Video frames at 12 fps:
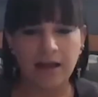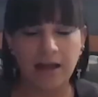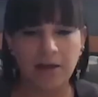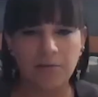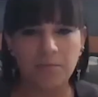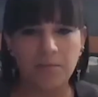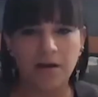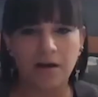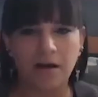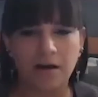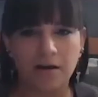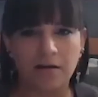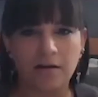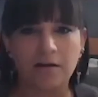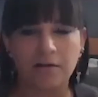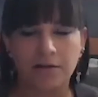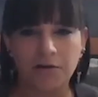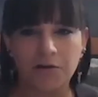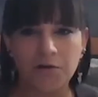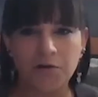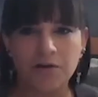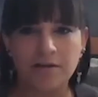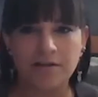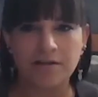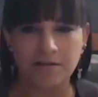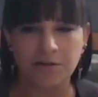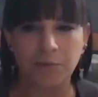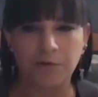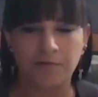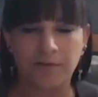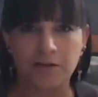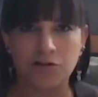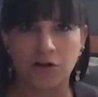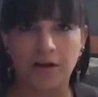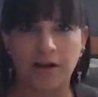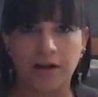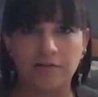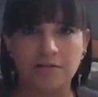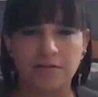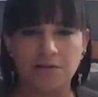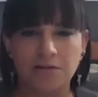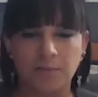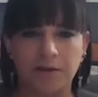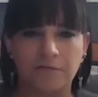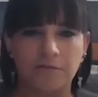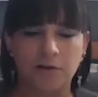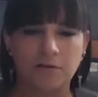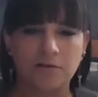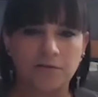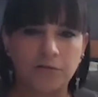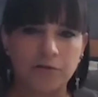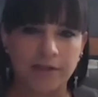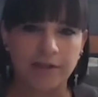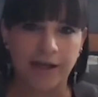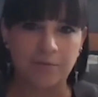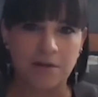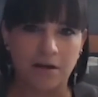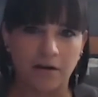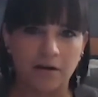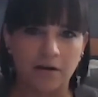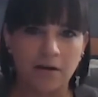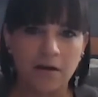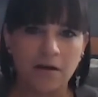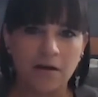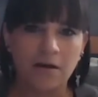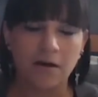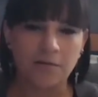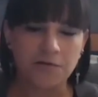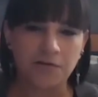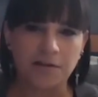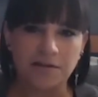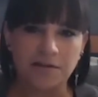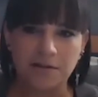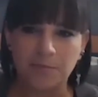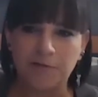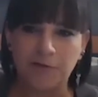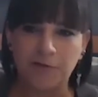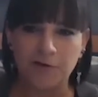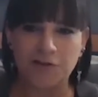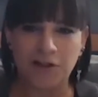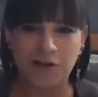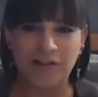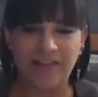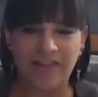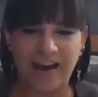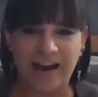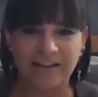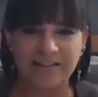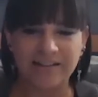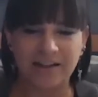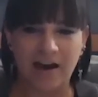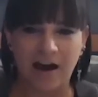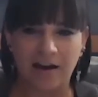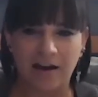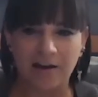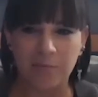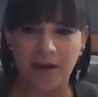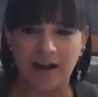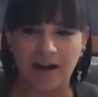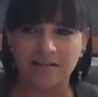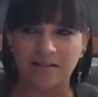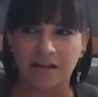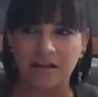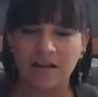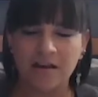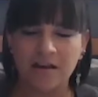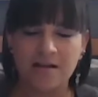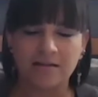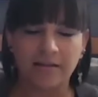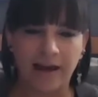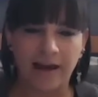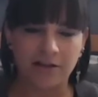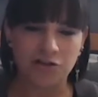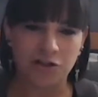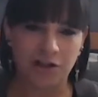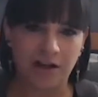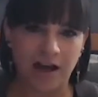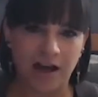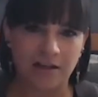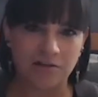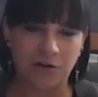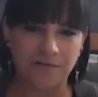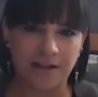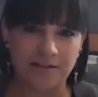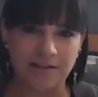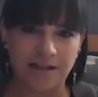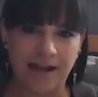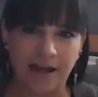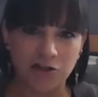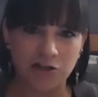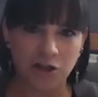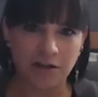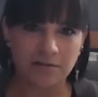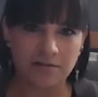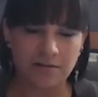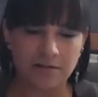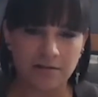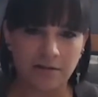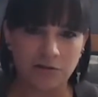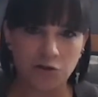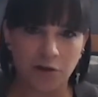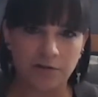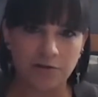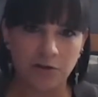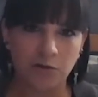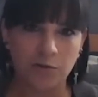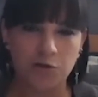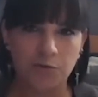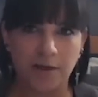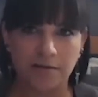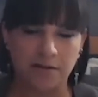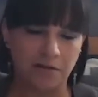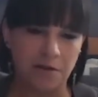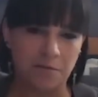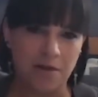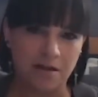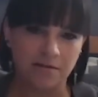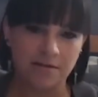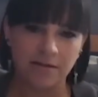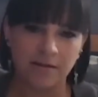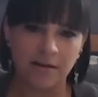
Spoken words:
am a clinical assistant professor, and this is my first full-time year. So this is my first year in that capacity. Last year, I served as an adjunct instructor, which basically means,